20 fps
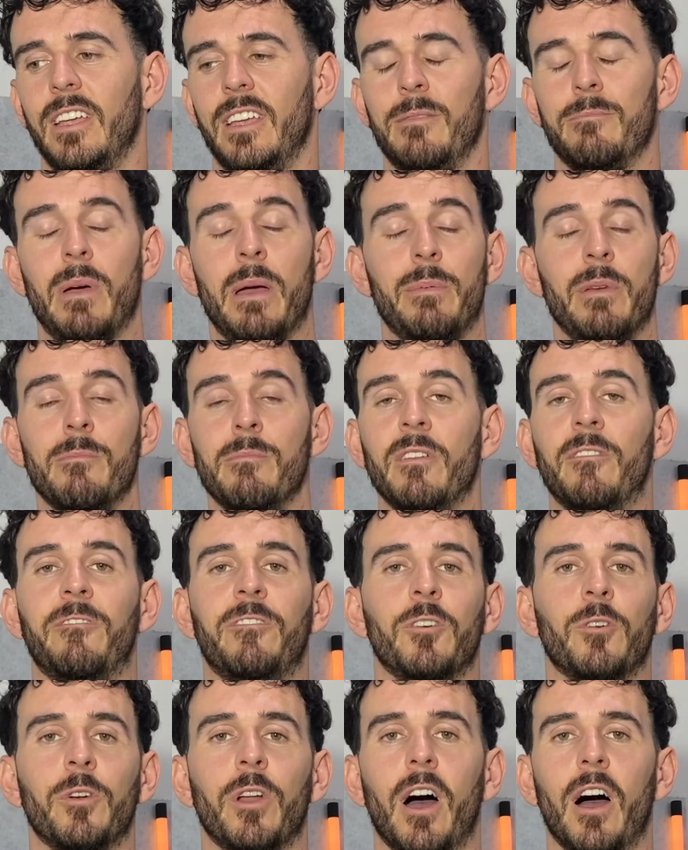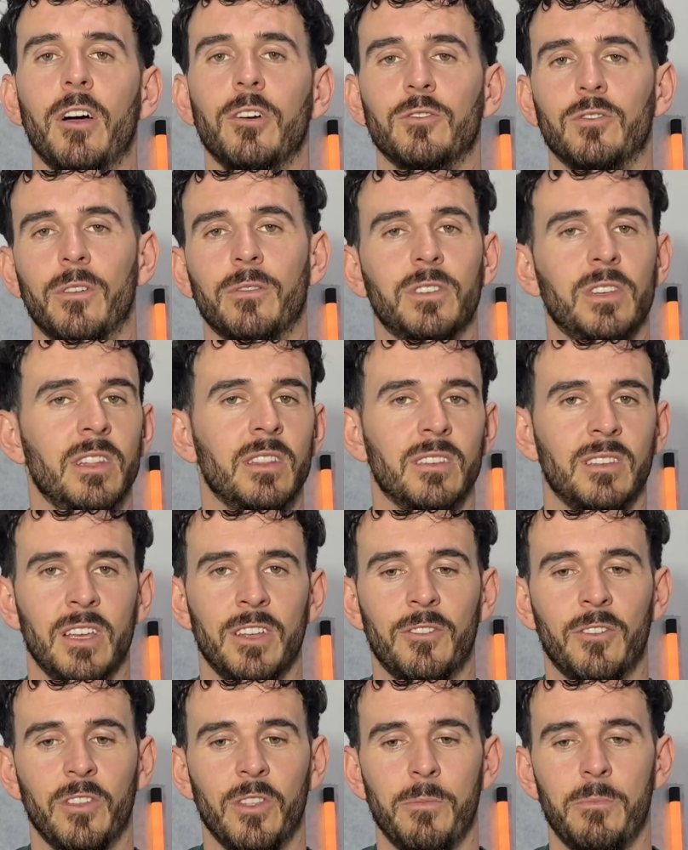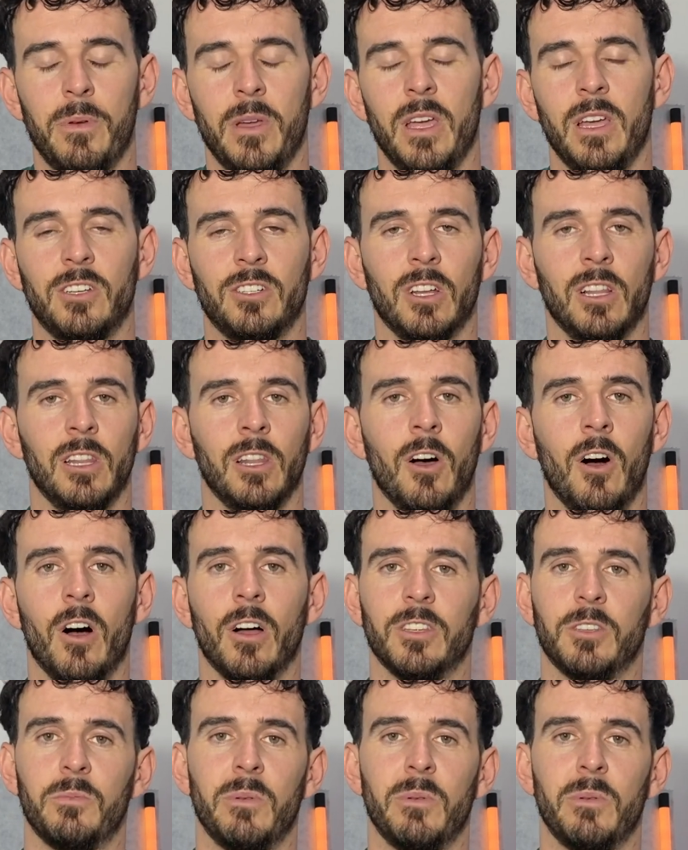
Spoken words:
maybe a midfielder who's obviously in the center of the pitch a lot,